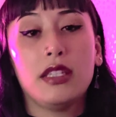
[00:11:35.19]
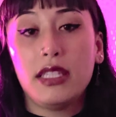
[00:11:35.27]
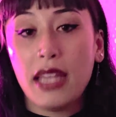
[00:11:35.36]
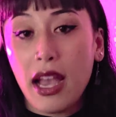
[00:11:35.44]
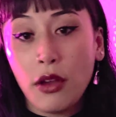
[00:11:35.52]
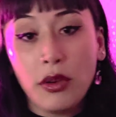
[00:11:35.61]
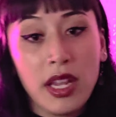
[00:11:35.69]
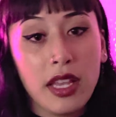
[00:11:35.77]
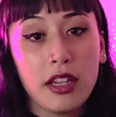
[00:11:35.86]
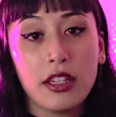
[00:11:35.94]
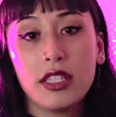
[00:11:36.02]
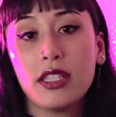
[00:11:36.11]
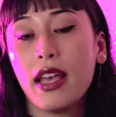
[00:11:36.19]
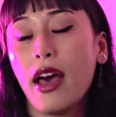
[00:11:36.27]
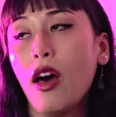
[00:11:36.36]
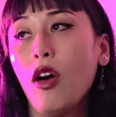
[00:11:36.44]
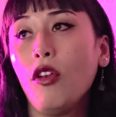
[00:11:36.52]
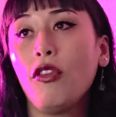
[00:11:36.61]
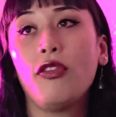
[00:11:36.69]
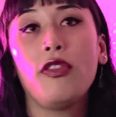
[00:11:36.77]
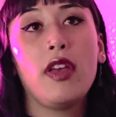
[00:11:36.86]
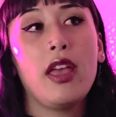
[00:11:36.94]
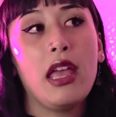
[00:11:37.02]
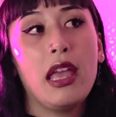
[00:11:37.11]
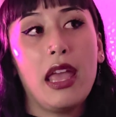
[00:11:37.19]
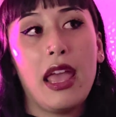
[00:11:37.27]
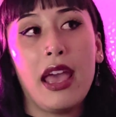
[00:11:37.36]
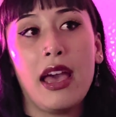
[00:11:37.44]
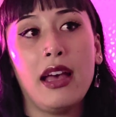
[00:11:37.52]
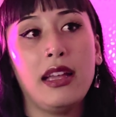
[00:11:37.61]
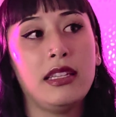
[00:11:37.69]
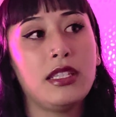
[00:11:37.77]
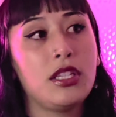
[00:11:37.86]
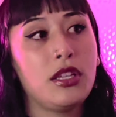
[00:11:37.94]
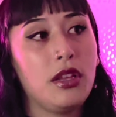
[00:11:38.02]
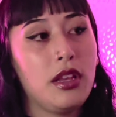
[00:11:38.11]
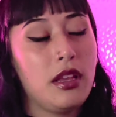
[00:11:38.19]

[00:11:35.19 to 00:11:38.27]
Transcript: doubting yourself and,